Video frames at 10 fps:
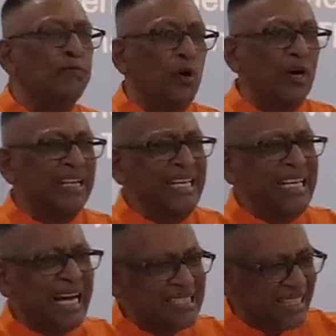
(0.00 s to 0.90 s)
for
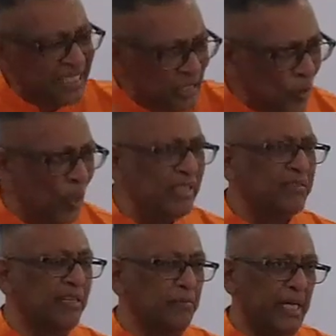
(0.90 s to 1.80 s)
he has
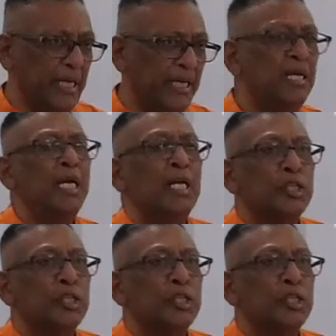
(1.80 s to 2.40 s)
anointed me